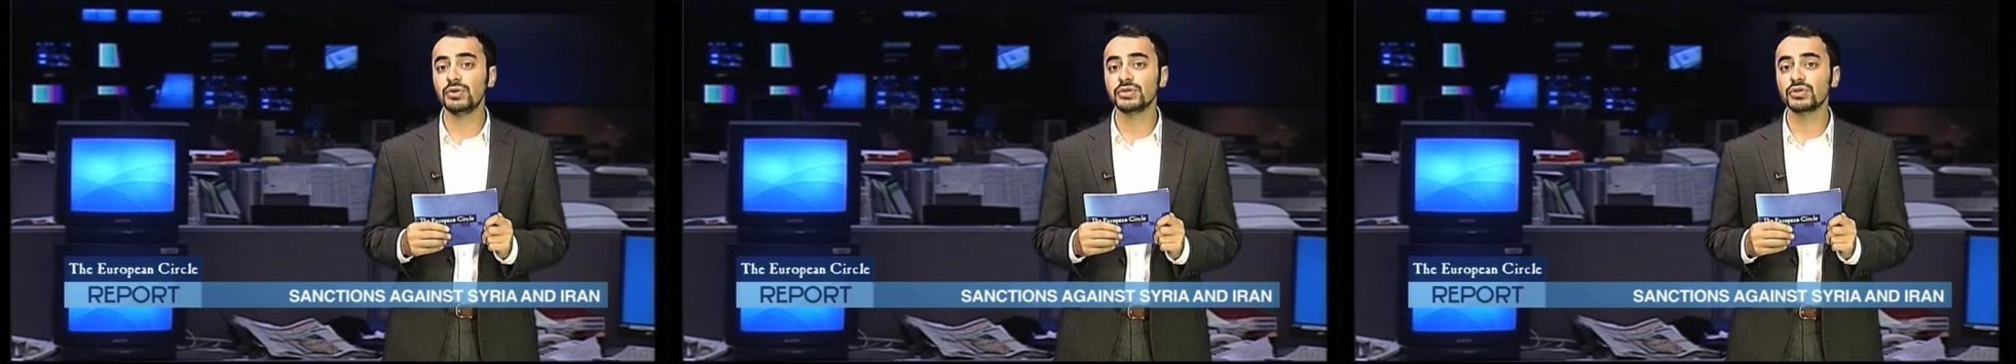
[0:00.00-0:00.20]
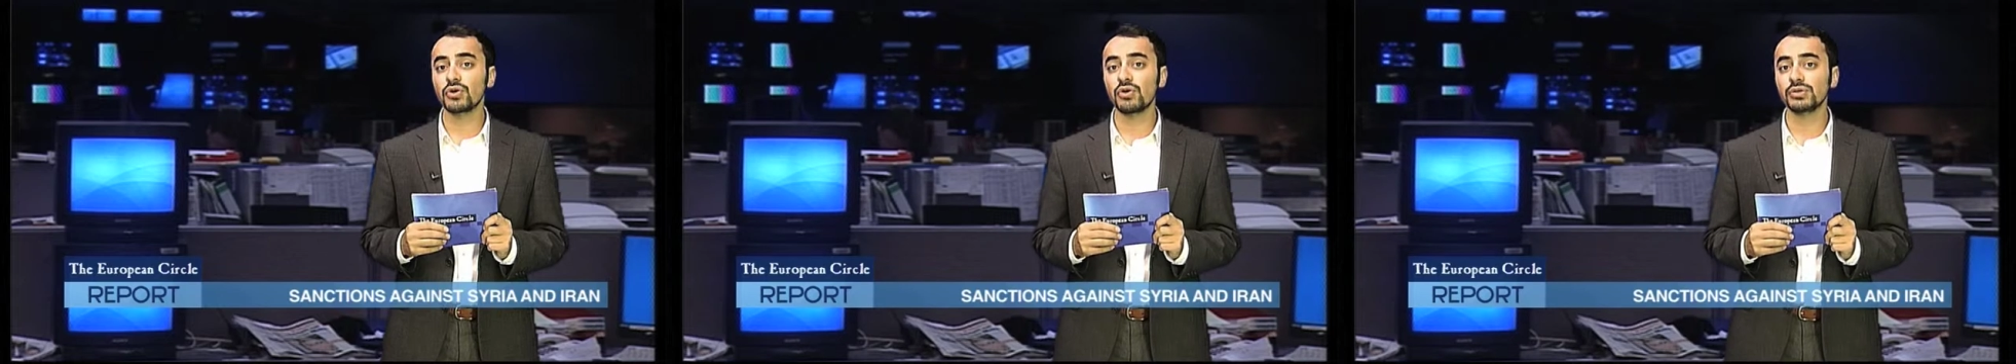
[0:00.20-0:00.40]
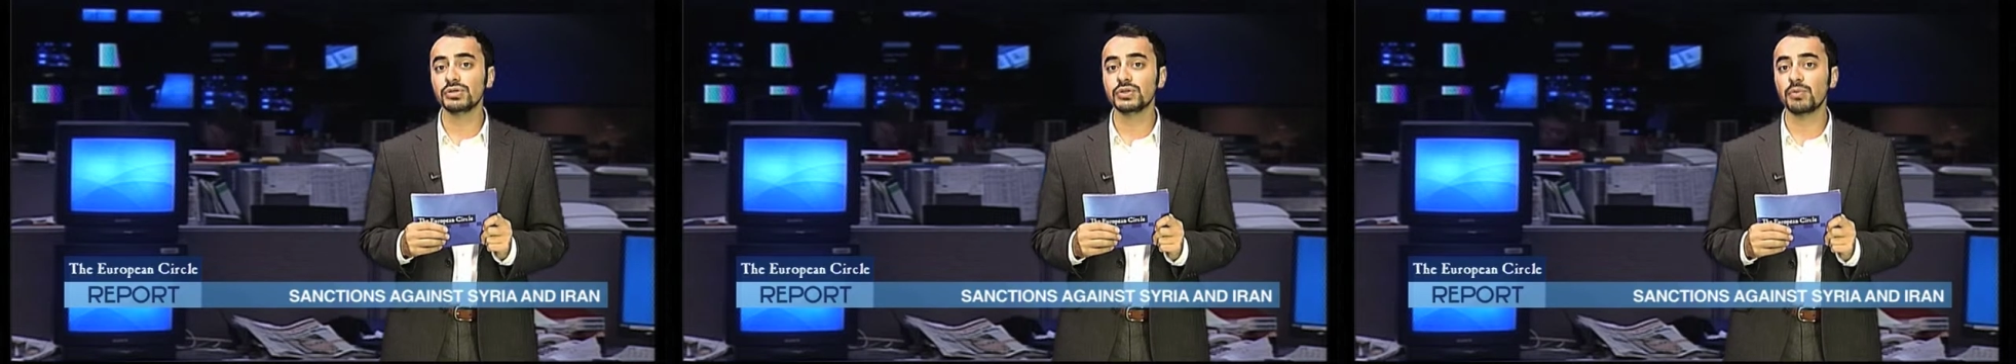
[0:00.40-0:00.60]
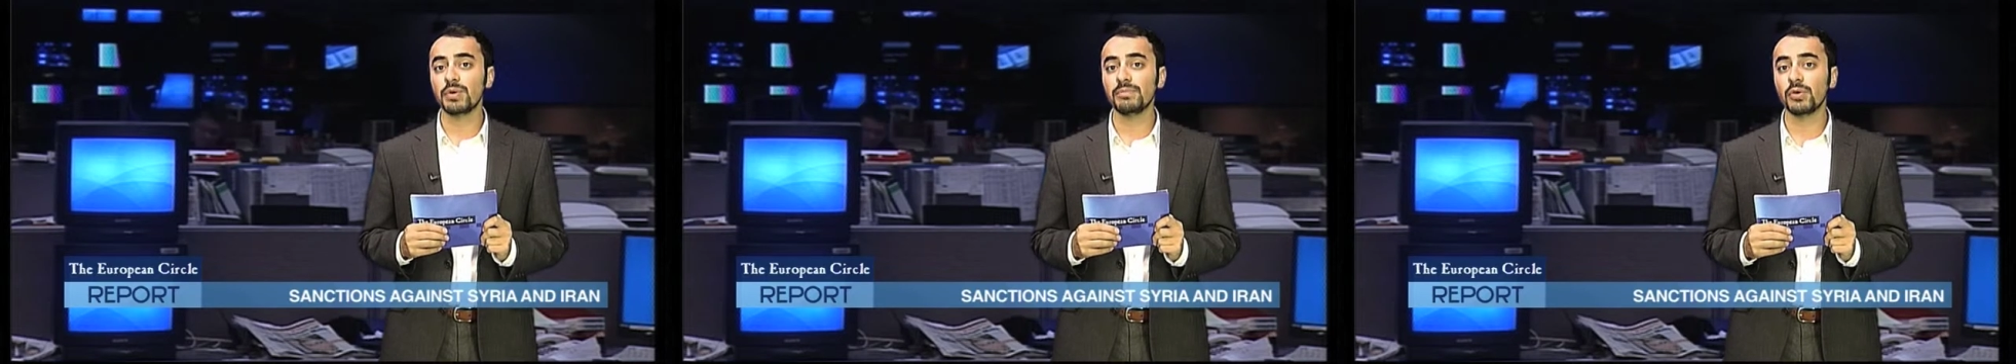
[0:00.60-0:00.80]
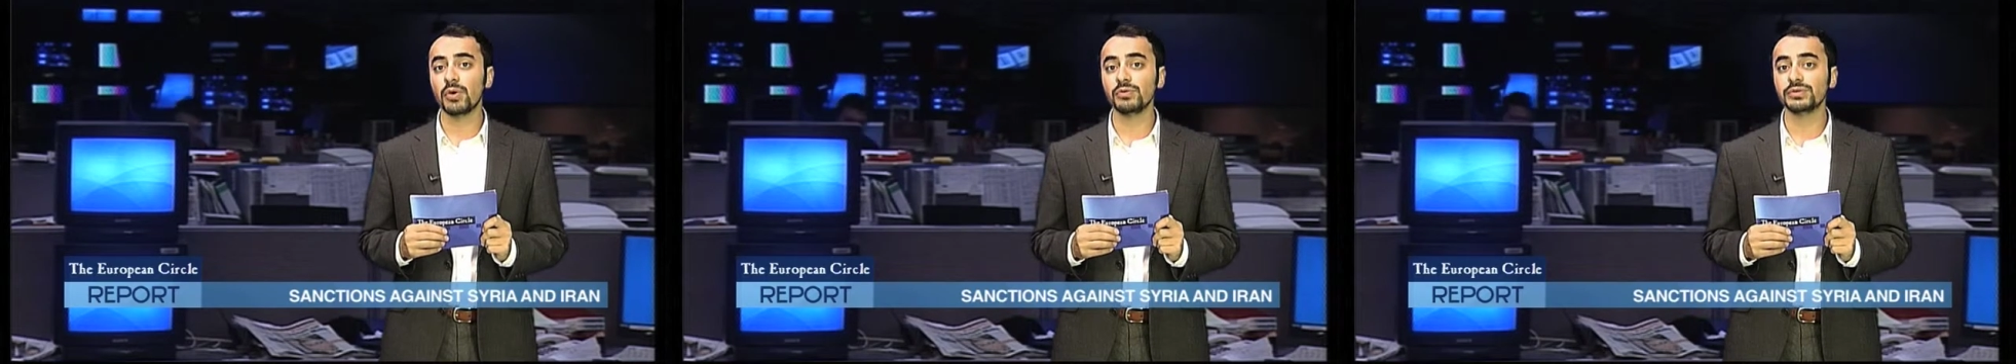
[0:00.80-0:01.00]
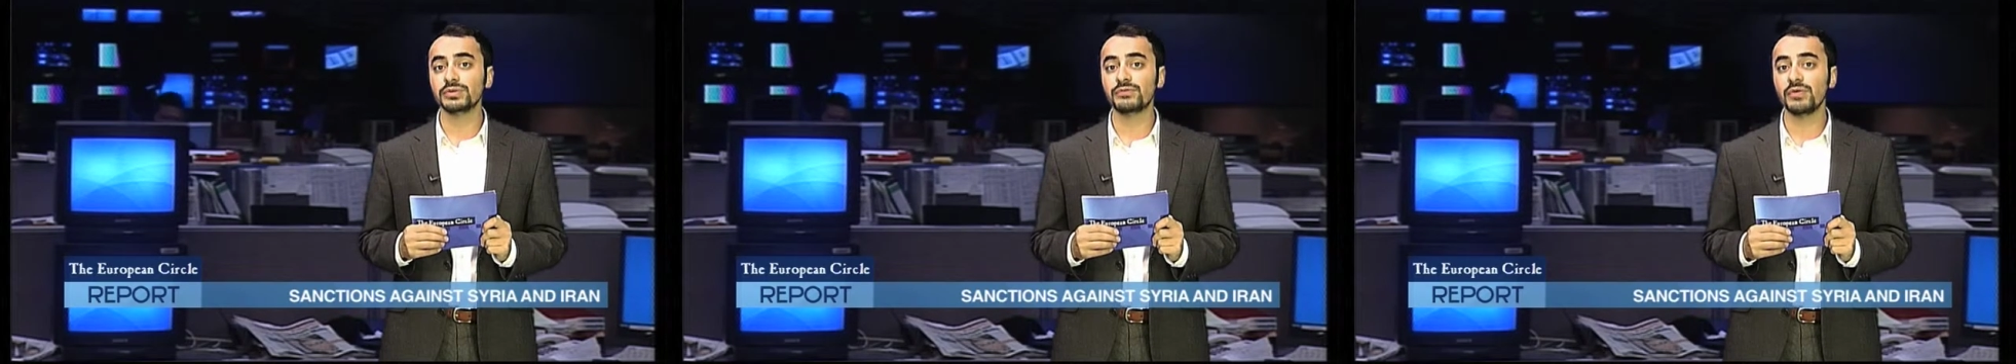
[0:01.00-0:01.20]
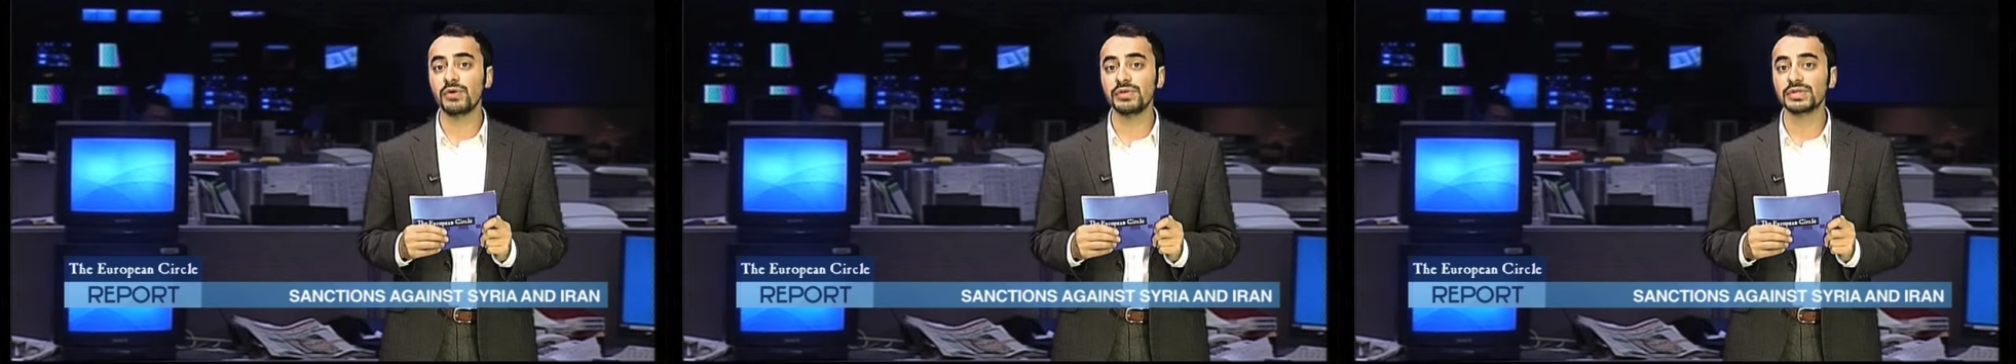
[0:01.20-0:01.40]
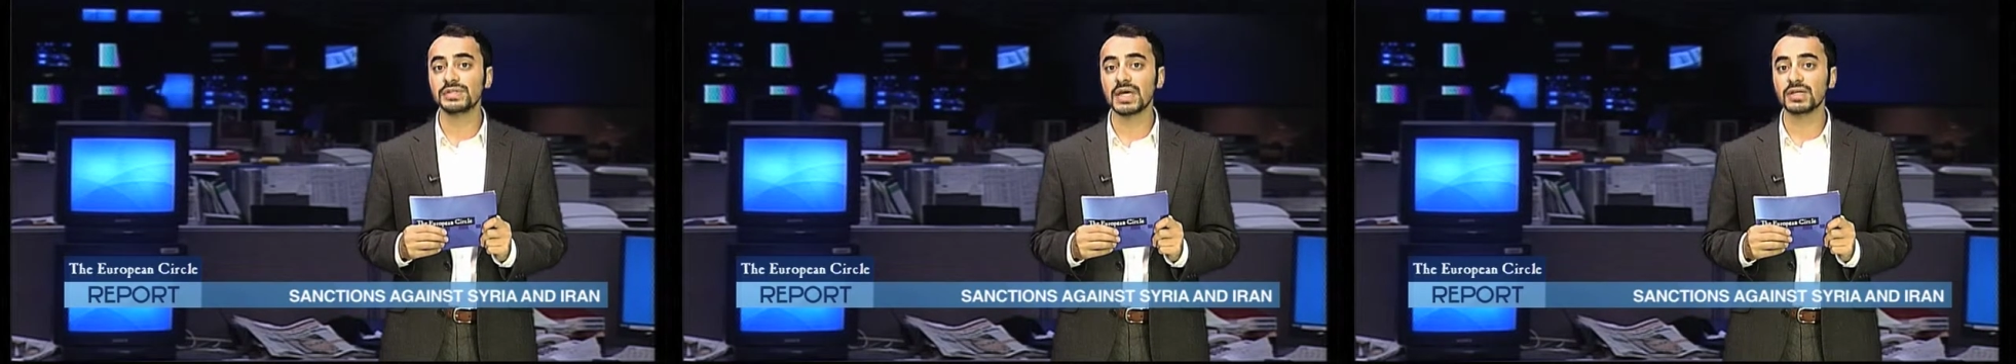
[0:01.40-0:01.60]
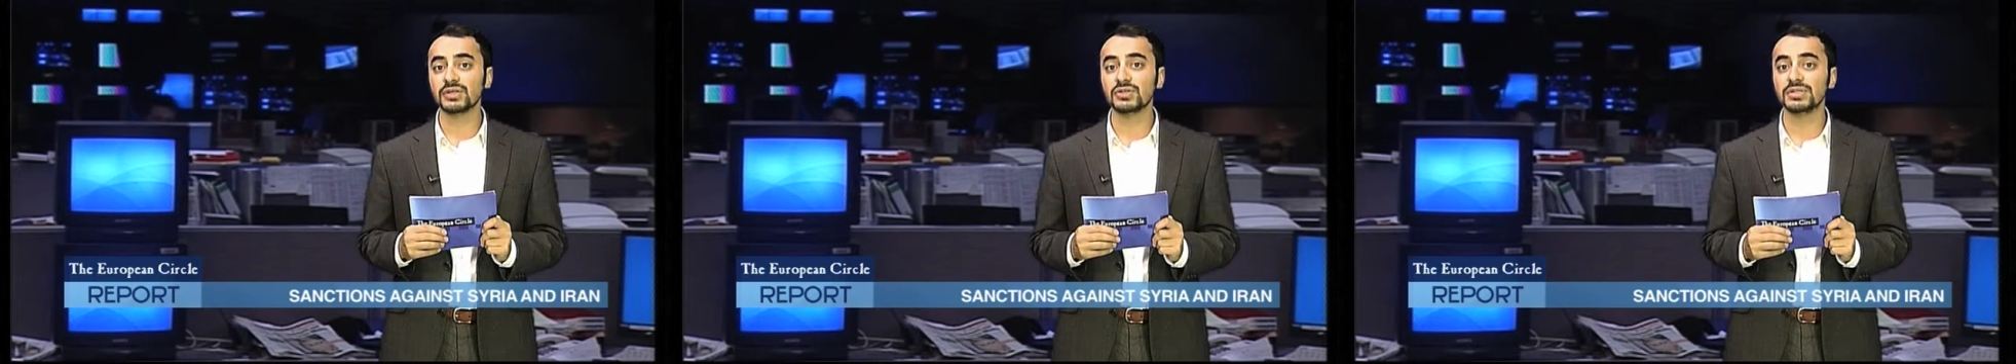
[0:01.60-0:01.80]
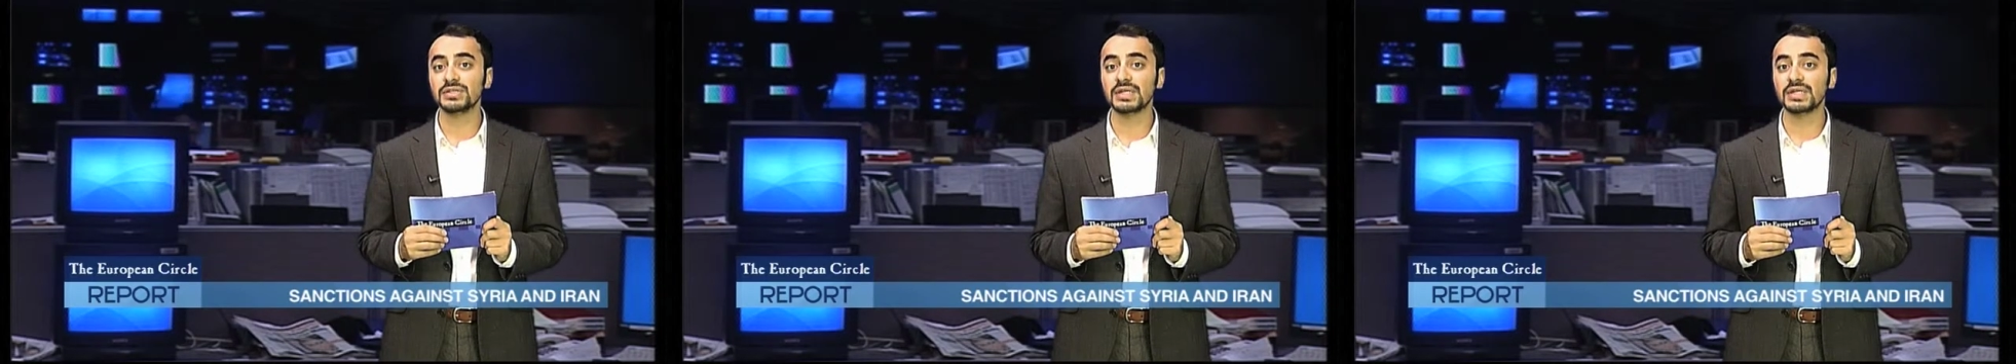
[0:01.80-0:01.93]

has also imposed further sanctions